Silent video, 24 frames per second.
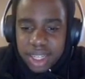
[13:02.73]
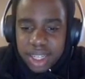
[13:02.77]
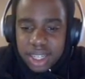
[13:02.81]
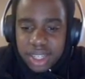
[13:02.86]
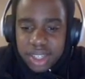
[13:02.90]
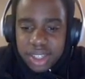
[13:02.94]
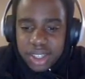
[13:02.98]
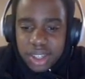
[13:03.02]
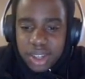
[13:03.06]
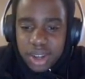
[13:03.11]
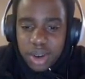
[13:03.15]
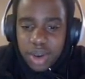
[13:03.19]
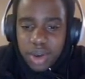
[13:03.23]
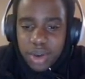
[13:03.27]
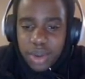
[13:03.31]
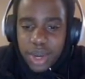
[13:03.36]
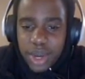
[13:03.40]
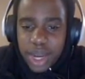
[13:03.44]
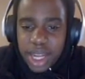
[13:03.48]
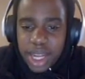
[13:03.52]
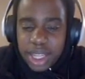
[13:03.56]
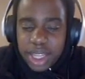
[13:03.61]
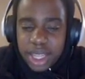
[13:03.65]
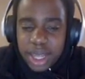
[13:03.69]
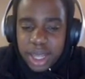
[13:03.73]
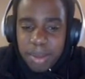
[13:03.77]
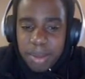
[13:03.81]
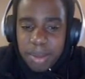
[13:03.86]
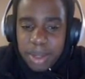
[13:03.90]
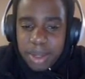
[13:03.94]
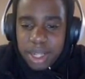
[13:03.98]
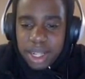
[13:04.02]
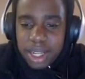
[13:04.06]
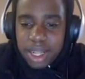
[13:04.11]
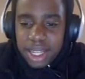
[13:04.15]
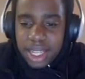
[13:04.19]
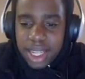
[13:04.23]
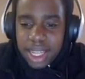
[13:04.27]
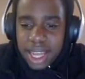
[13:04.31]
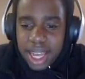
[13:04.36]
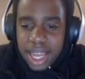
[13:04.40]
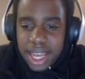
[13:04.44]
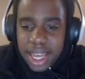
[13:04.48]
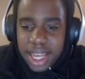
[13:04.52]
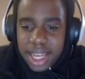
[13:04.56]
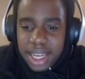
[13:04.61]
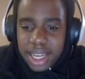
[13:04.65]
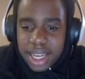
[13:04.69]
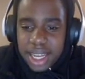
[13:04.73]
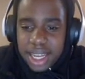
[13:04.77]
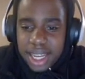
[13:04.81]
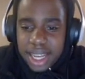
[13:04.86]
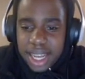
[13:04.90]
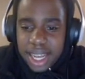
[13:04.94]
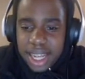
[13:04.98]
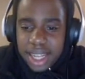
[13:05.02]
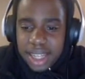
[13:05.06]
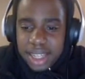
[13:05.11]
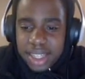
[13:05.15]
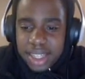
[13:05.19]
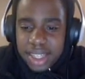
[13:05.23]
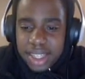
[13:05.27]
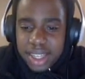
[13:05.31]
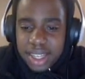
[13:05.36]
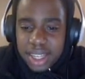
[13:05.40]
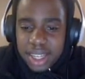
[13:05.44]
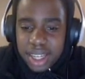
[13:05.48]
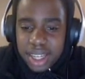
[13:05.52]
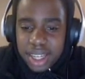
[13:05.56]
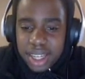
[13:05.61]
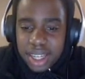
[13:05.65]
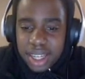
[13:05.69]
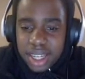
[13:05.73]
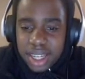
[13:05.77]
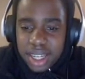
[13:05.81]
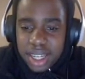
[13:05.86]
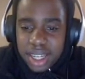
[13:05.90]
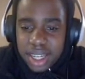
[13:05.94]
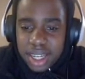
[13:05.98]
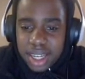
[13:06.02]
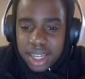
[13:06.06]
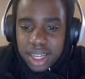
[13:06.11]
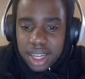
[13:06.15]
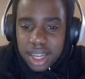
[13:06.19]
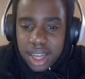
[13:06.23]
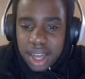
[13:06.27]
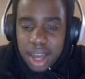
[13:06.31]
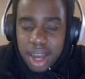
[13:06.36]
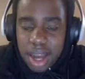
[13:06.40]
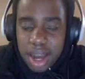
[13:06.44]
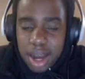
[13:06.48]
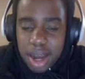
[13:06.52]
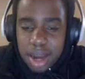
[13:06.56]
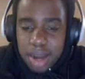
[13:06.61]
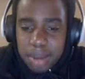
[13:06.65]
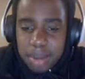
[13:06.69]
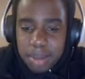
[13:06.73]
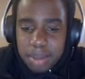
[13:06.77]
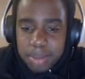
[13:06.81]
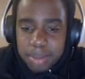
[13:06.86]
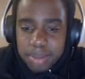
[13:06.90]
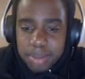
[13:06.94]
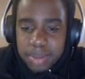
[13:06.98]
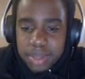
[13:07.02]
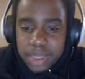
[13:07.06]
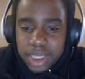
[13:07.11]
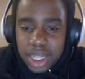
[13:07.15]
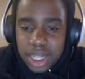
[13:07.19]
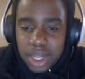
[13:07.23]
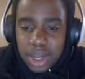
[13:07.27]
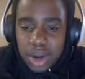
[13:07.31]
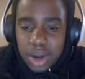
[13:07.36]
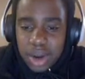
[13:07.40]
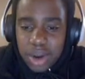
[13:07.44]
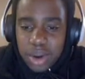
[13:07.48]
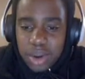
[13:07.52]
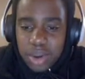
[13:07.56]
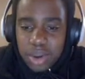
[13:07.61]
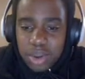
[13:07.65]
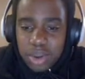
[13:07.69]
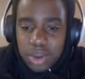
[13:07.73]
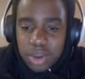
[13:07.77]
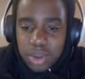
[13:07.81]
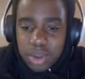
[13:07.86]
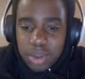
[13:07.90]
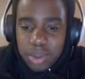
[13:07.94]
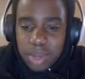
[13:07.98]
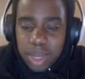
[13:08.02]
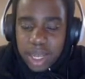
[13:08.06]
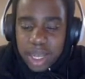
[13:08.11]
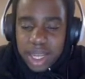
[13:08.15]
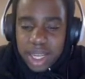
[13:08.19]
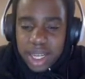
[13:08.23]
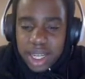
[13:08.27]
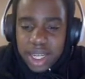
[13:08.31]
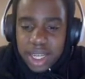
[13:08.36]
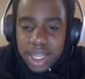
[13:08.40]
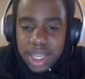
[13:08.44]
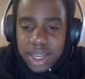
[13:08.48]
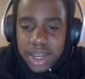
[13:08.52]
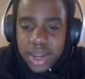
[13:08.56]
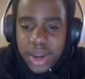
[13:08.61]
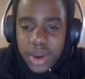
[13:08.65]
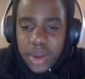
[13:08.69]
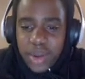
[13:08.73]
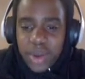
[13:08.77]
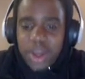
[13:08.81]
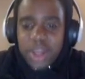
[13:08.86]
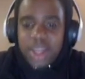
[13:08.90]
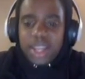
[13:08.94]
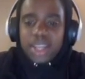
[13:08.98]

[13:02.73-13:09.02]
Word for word: So we got them in the Elite Eight against. Um, oh, man. You know what?